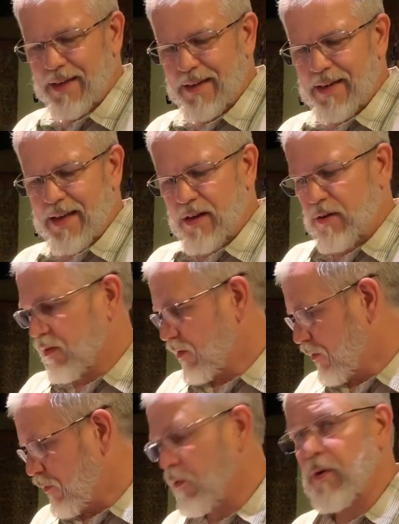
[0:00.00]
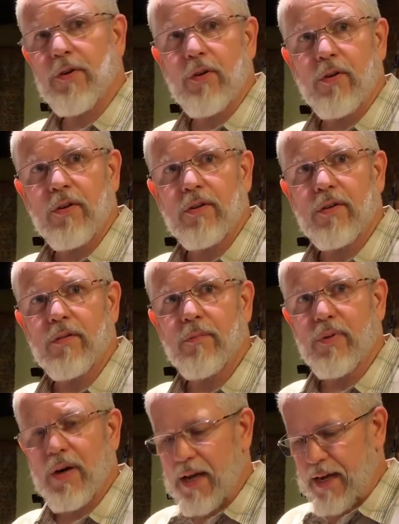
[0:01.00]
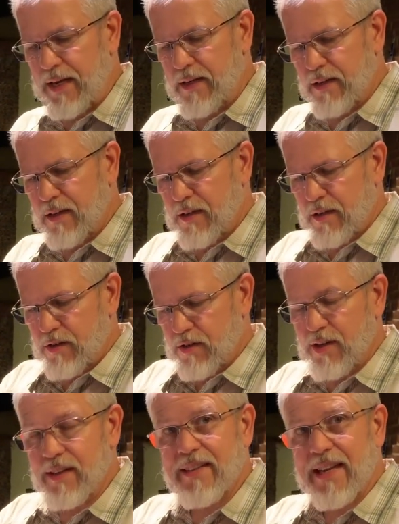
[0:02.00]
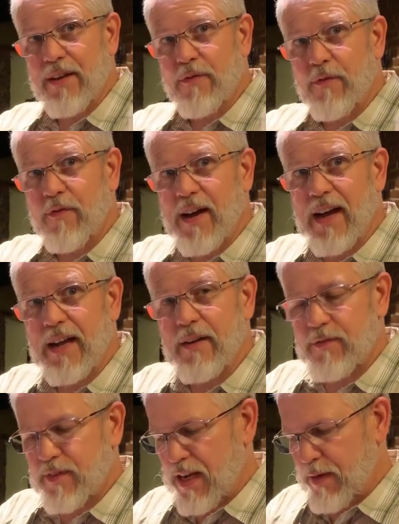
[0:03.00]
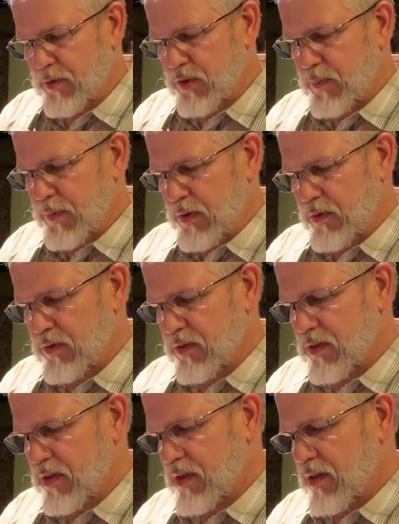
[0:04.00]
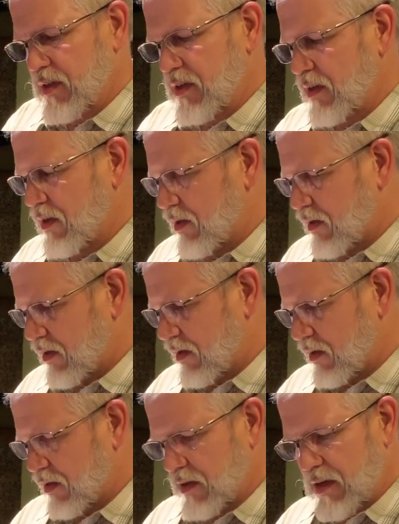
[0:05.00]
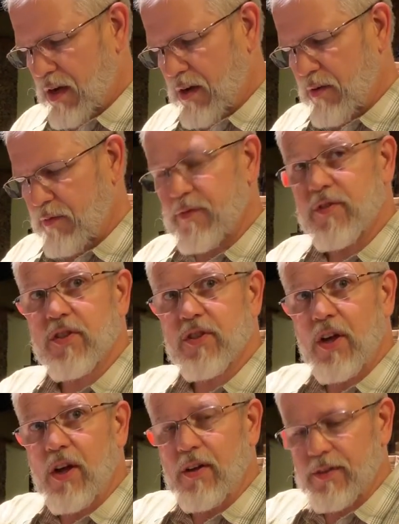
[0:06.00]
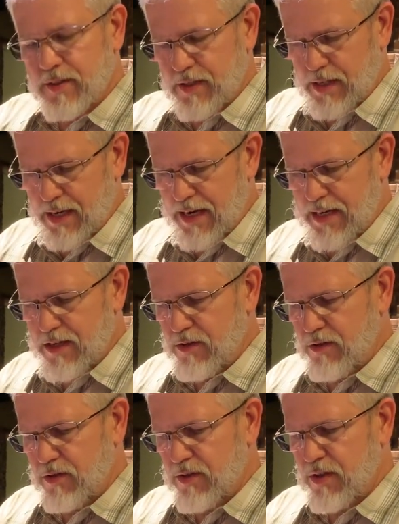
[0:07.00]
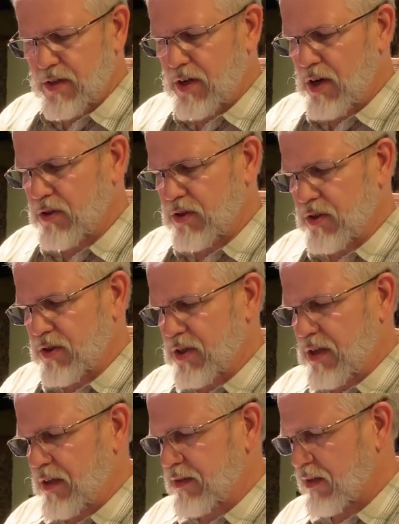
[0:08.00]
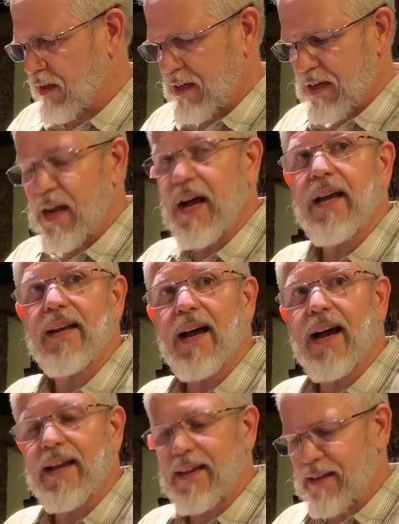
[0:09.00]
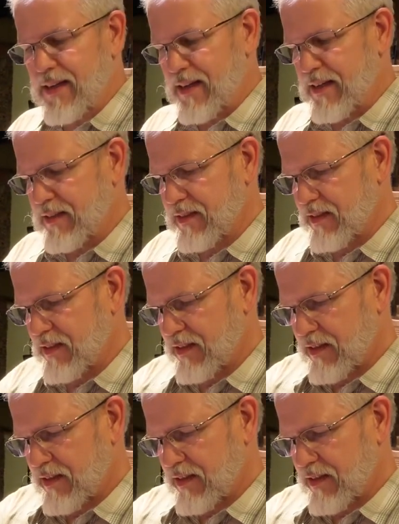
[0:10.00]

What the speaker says: Now, for your brine, you're going to take 5 tablespoons of salt. I use kosher salt, non-iodized.